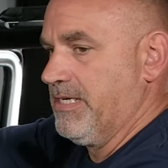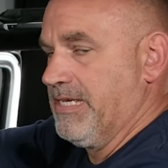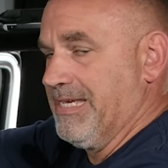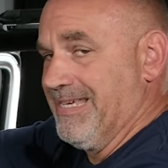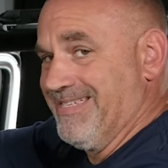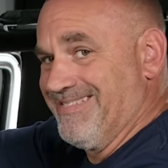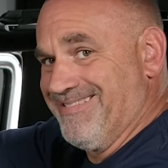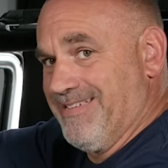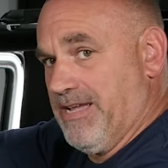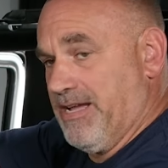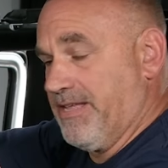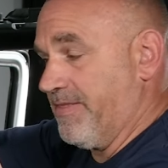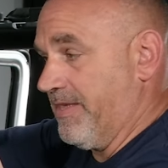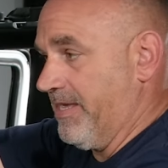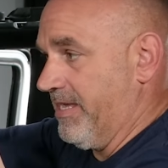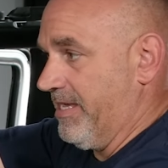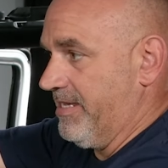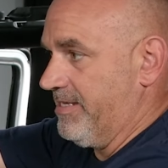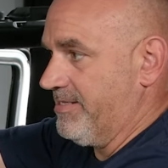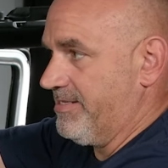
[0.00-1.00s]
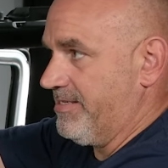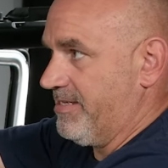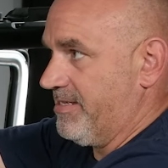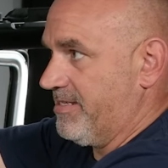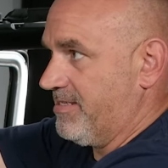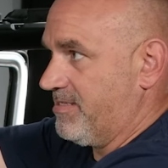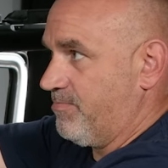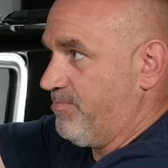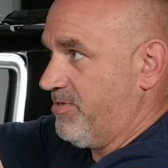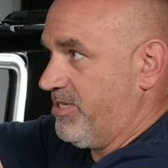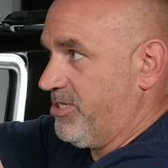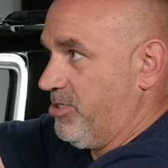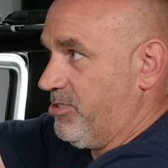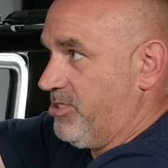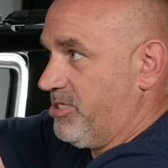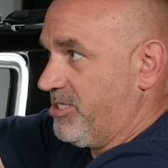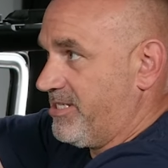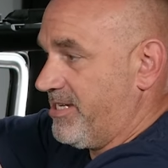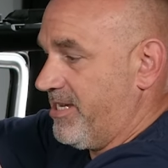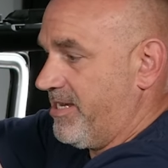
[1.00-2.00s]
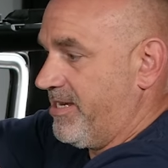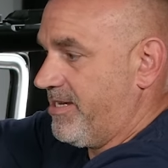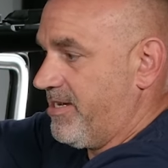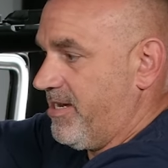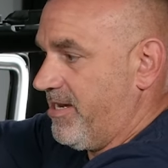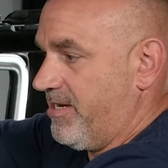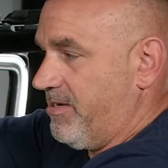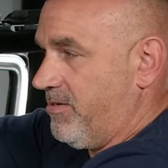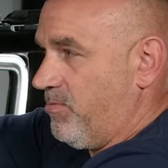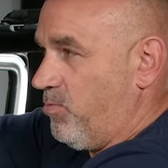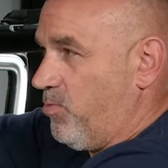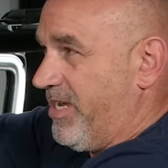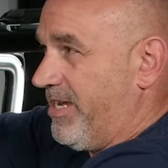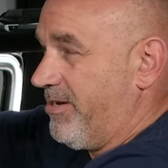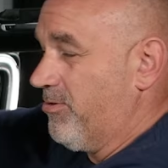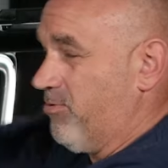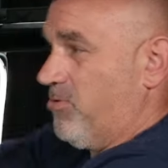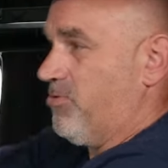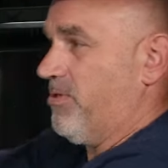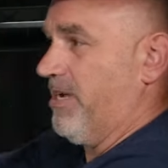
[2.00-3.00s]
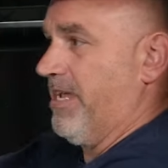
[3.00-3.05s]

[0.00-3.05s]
is not the easiest, but you just got to kind of wiggle